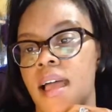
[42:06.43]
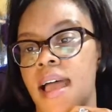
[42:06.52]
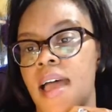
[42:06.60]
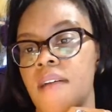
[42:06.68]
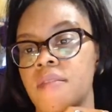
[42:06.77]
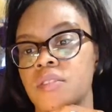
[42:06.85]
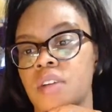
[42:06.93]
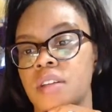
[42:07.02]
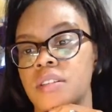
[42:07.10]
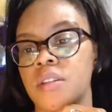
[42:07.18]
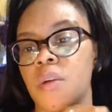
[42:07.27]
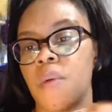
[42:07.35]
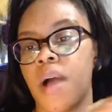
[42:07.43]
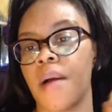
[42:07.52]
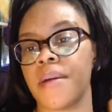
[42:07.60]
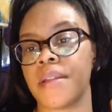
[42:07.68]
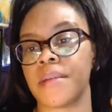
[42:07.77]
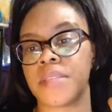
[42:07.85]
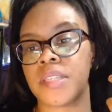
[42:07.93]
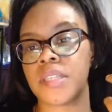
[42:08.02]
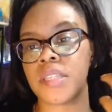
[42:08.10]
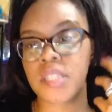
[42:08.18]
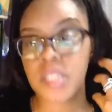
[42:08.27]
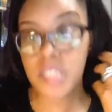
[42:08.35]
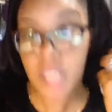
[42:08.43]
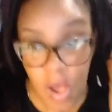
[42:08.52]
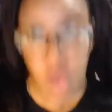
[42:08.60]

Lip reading: I haven't talked to you in a while, and I'm still